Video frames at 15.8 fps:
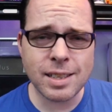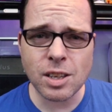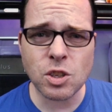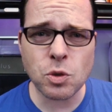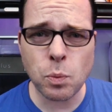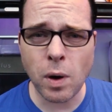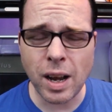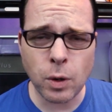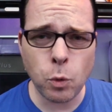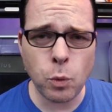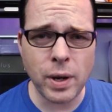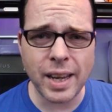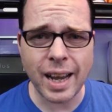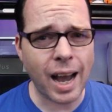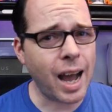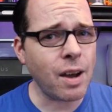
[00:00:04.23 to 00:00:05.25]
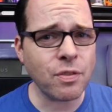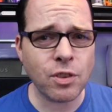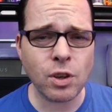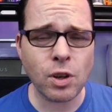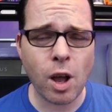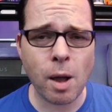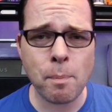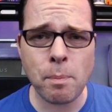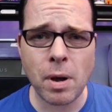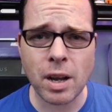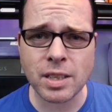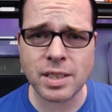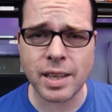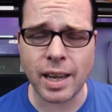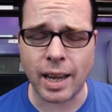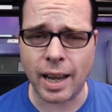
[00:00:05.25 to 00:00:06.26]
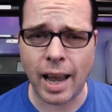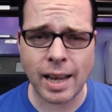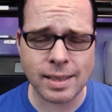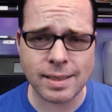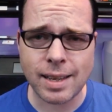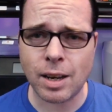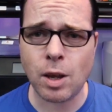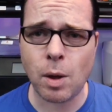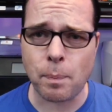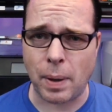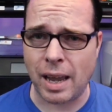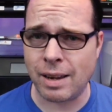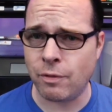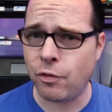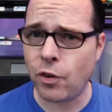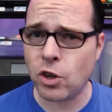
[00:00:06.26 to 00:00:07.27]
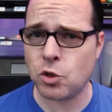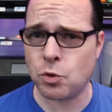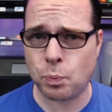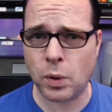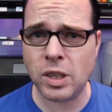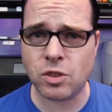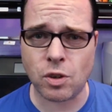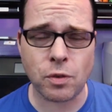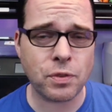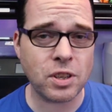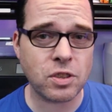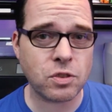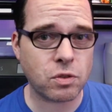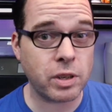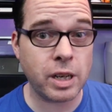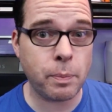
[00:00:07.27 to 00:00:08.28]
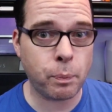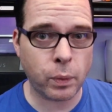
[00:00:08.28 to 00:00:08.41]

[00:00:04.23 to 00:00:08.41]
Just one week after the unboxing and setup and first prints of this 3D